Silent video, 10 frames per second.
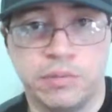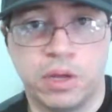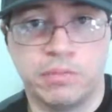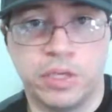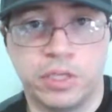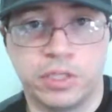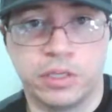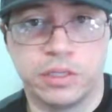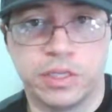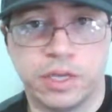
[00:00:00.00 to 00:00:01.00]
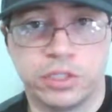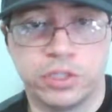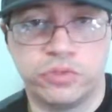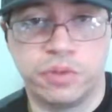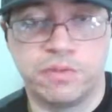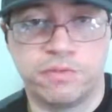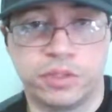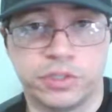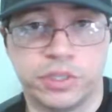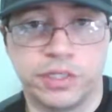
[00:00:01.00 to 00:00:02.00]
bombilla. It's actually triple
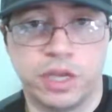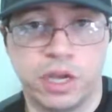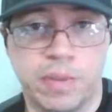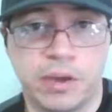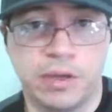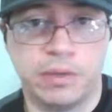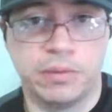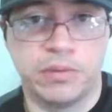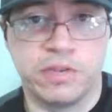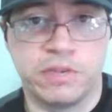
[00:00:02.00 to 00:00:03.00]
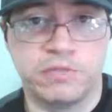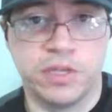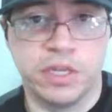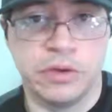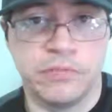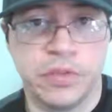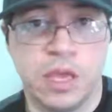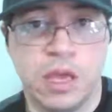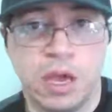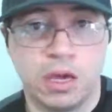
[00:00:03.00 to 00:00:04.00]
filtered. I talked about it in a previous video.
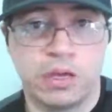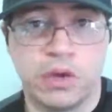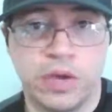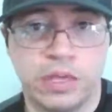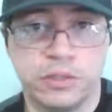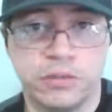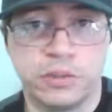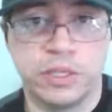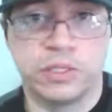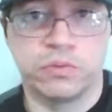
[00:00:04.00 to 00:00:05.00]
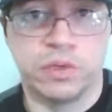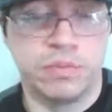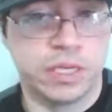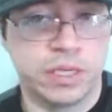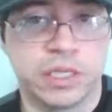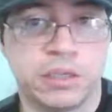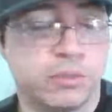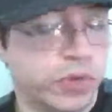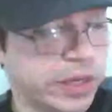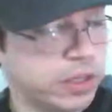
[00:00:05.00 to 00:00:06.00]
I'm going to go ahead and use this one because I was
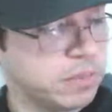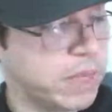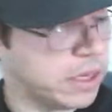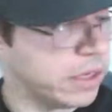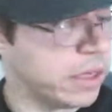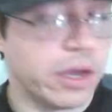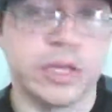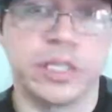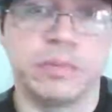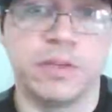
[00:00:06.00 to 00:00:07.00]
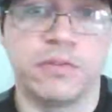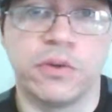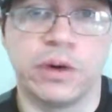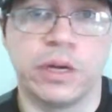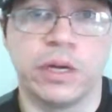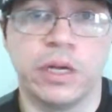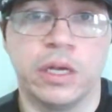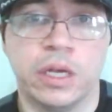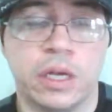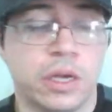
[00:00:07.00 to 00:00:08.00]
planning to make Canarias before,
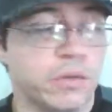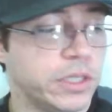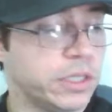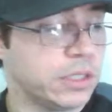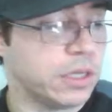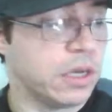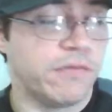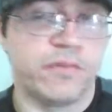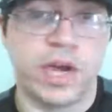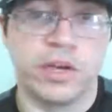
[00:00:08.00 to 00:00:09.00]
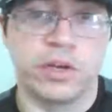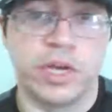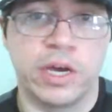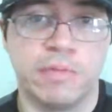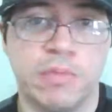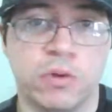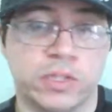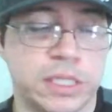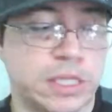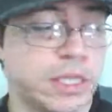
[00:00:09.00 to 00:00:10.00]
which is a finer cut,
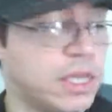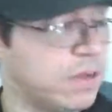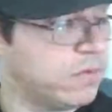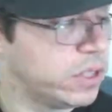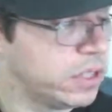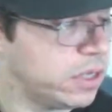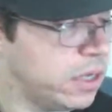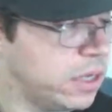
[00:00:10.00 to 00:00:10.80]
mostly leaves